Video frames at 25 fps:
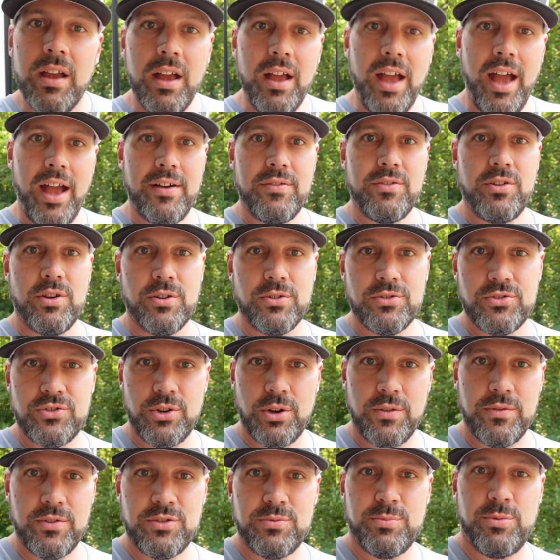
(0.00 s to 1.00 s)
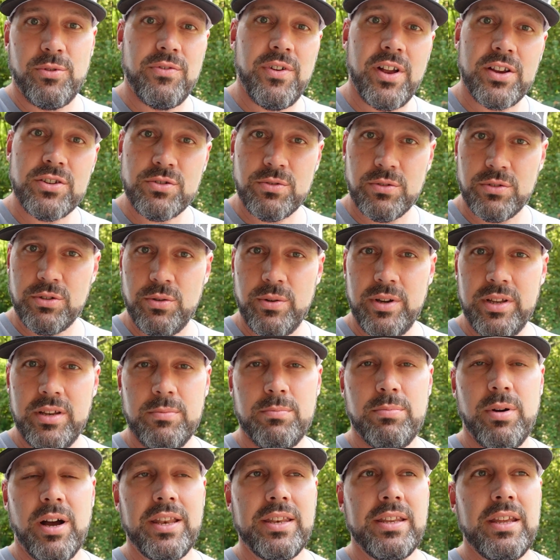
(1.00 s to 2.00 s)
Have your service professional do it.
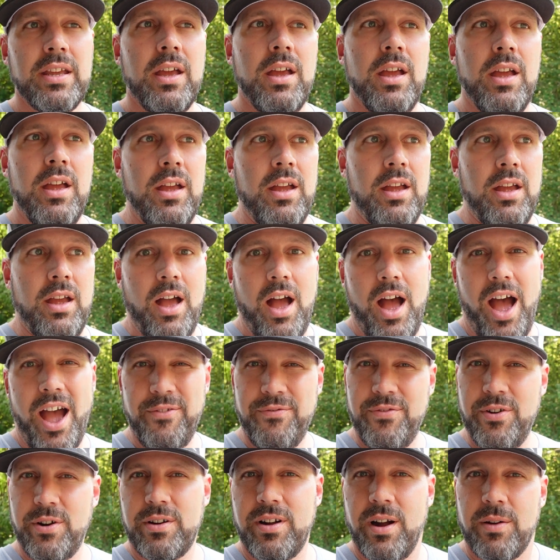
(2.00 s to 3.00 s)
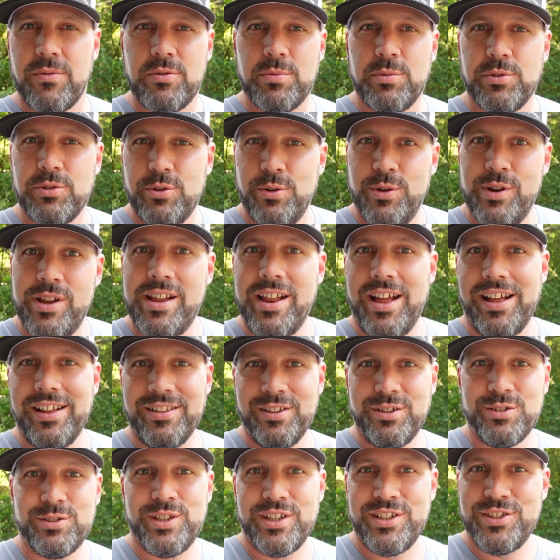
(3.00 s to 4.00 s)
But I felt comfortable doing it. I
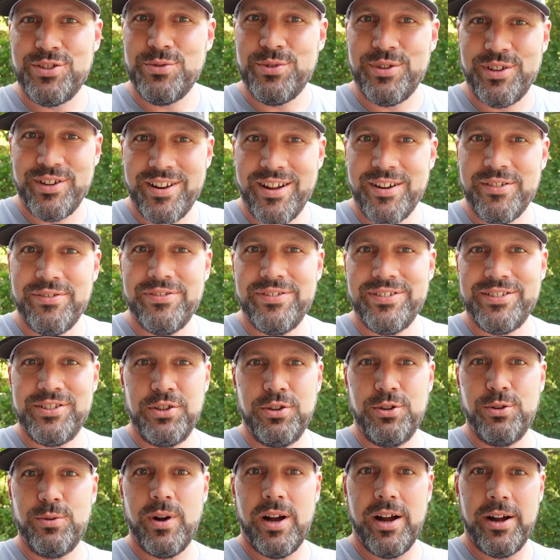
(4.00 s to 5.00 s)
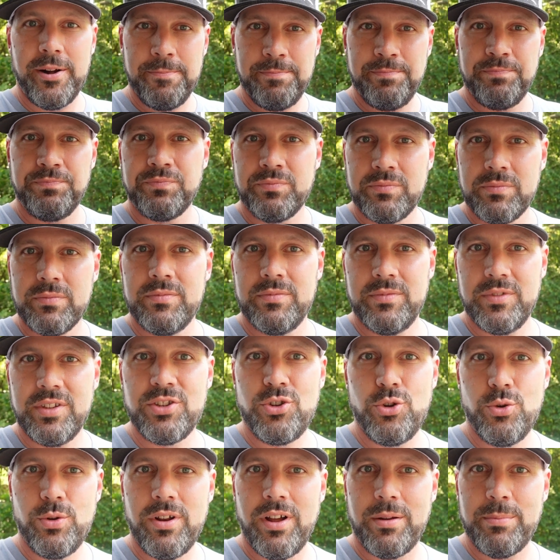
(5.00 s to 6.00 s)
looked into it enough to
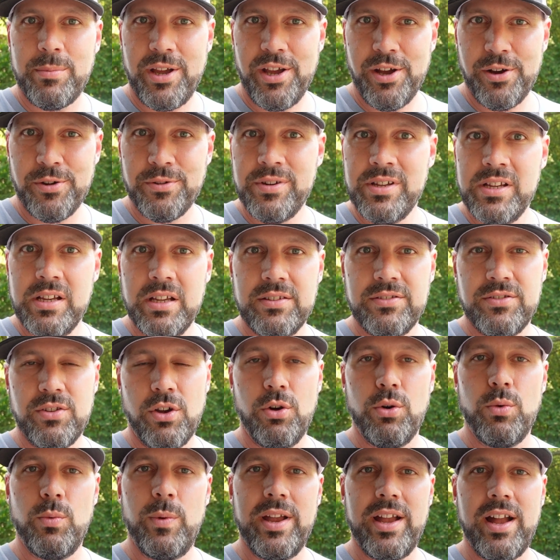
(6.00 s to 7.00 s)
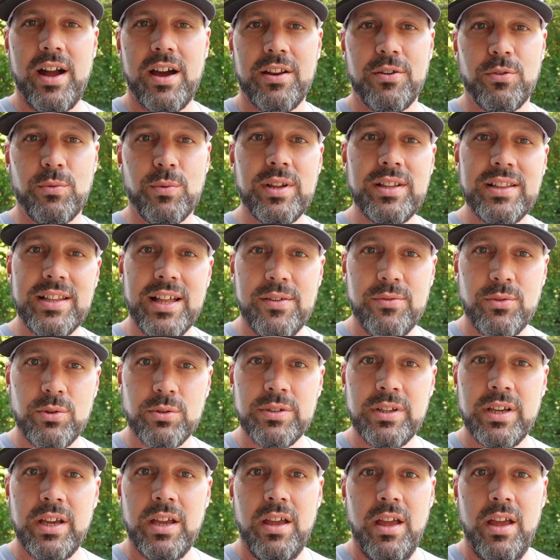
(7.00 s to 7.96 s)
do it on my own, so we got it re-leveled.